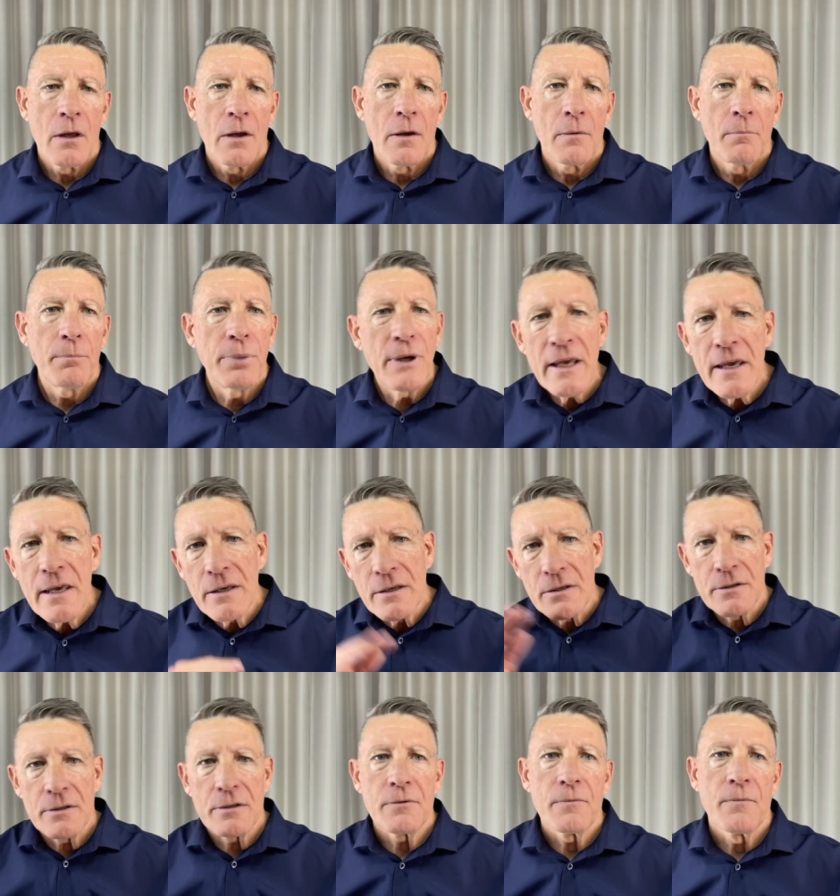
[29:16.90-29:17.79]

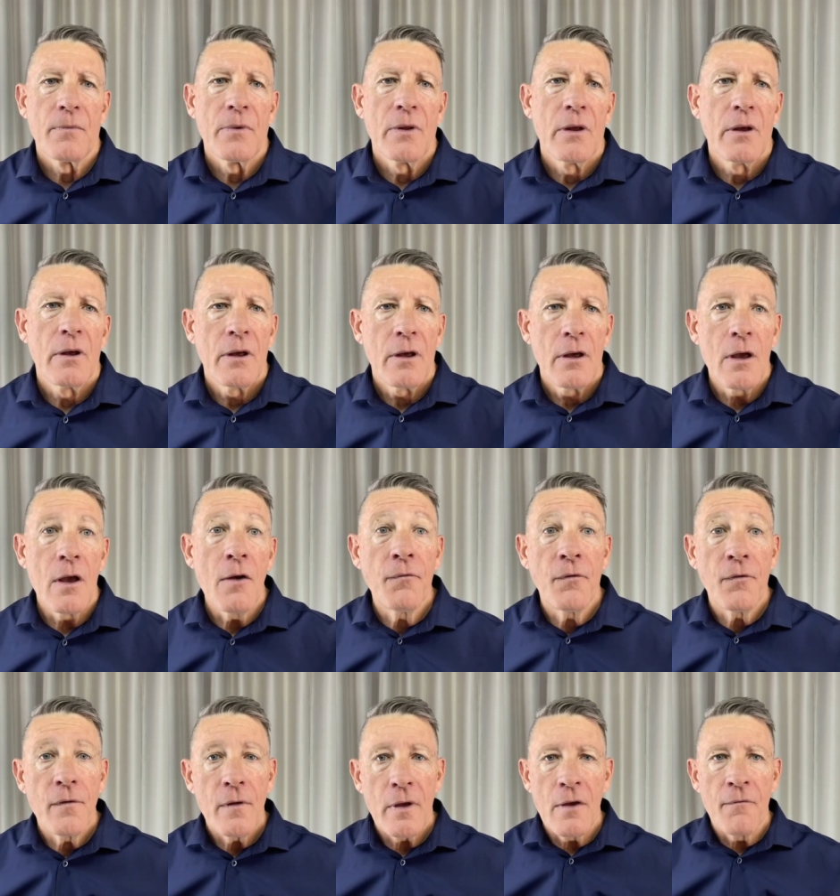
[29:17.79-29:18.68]
Please,
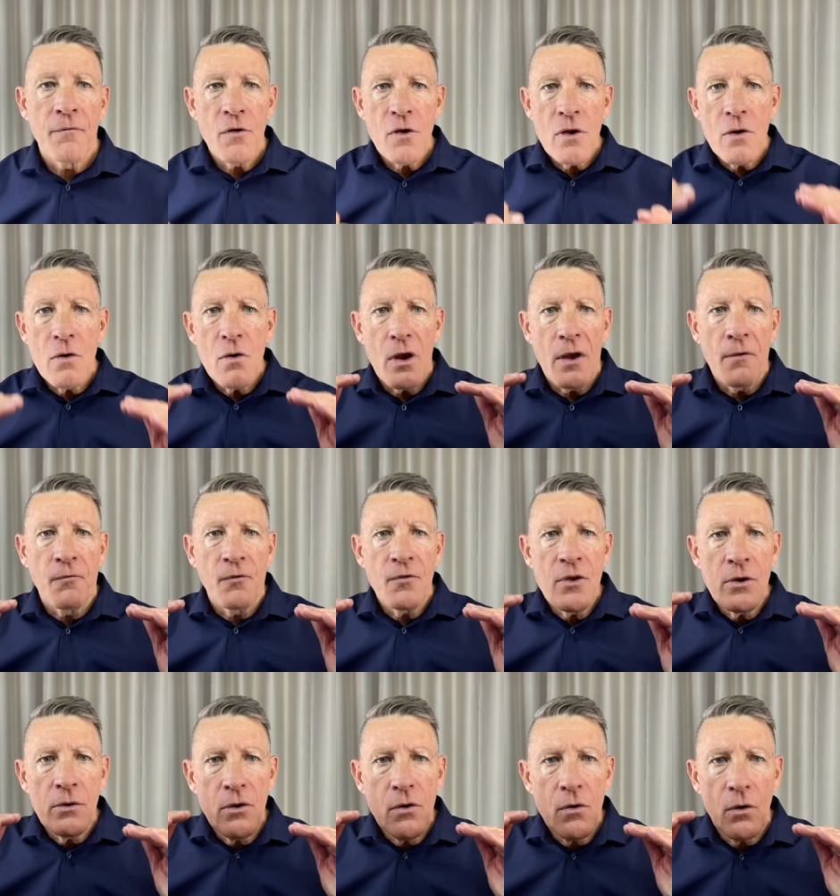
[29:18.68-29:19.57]
if, if, you, if,
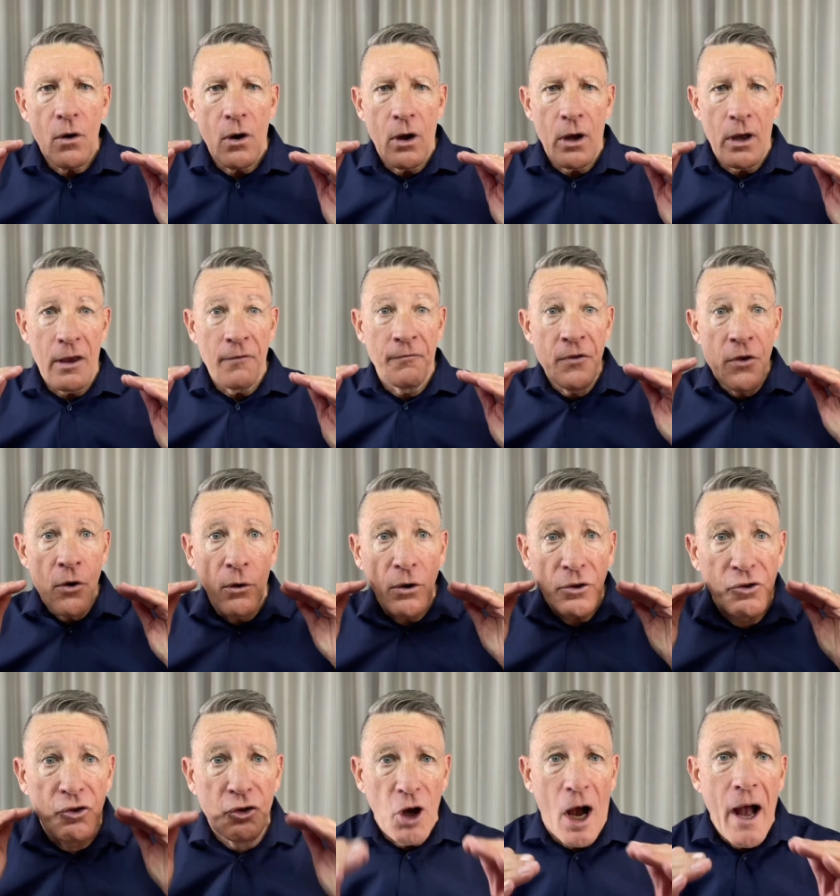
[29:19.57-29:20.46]
you, if
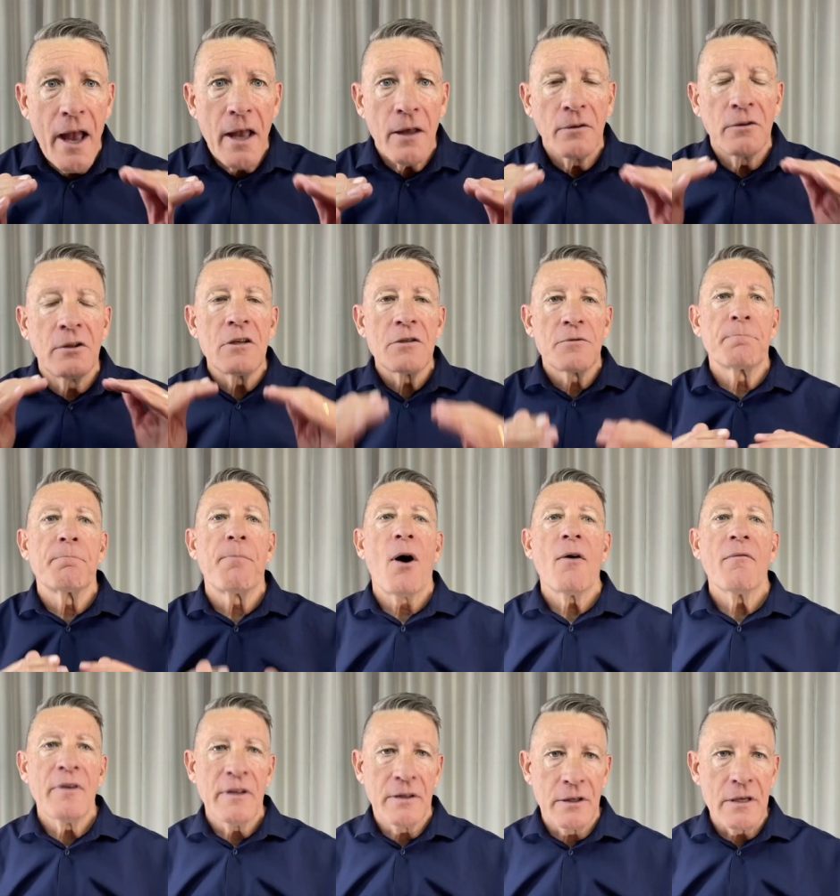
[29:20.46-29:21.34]
your giant is
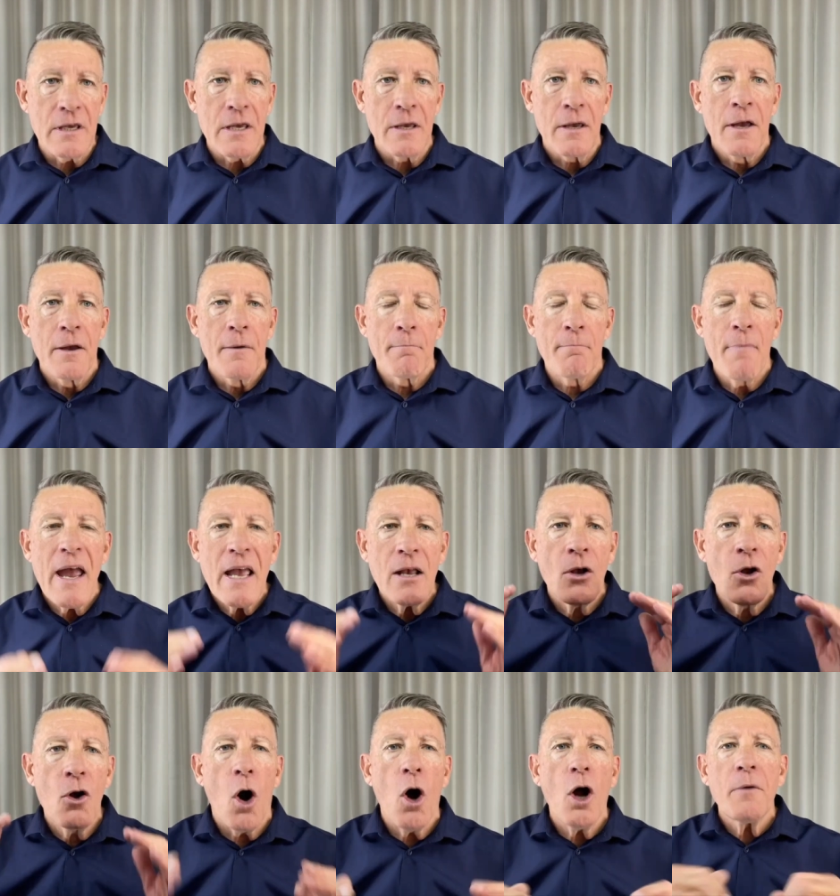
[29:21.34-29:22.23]
poverty, may
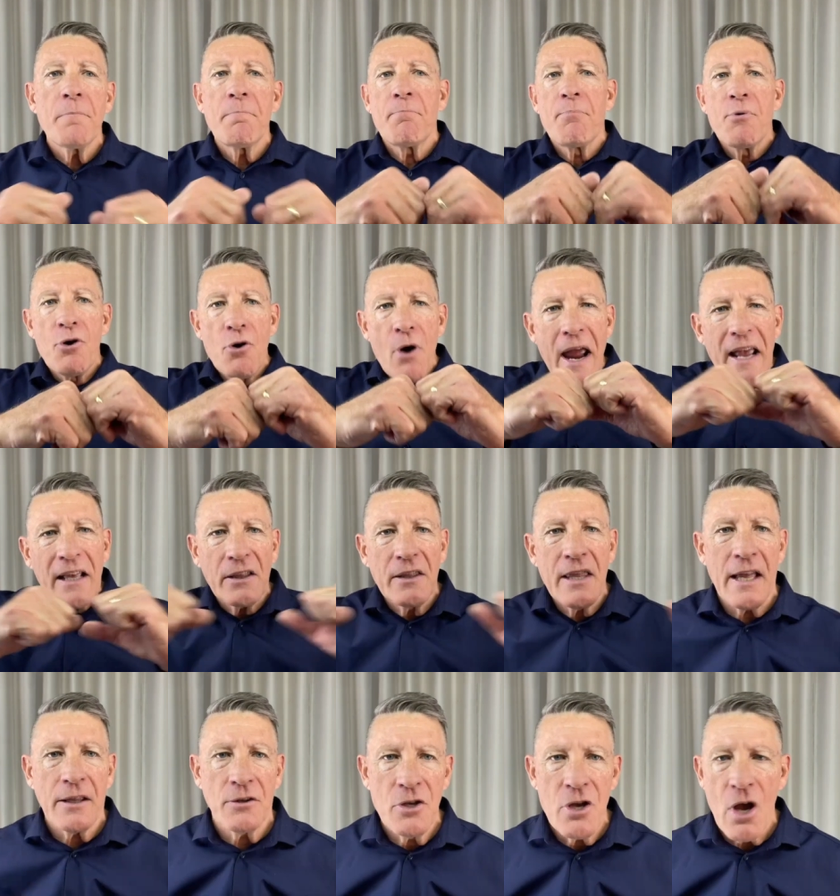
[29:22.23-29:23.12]
God break
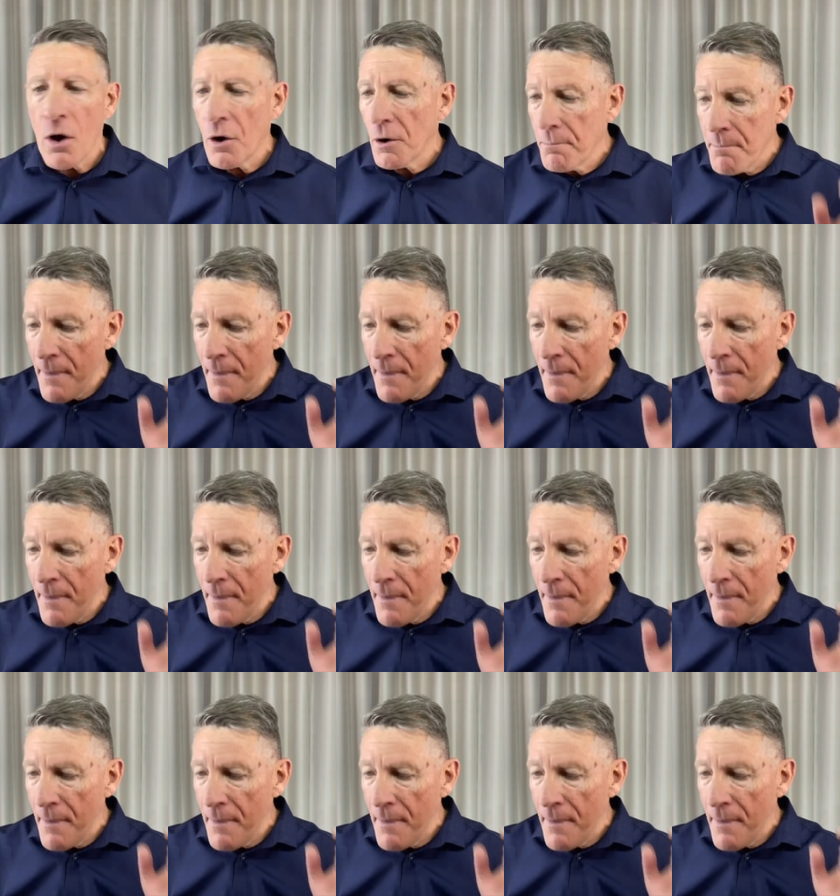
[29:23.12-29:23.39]
that yoke.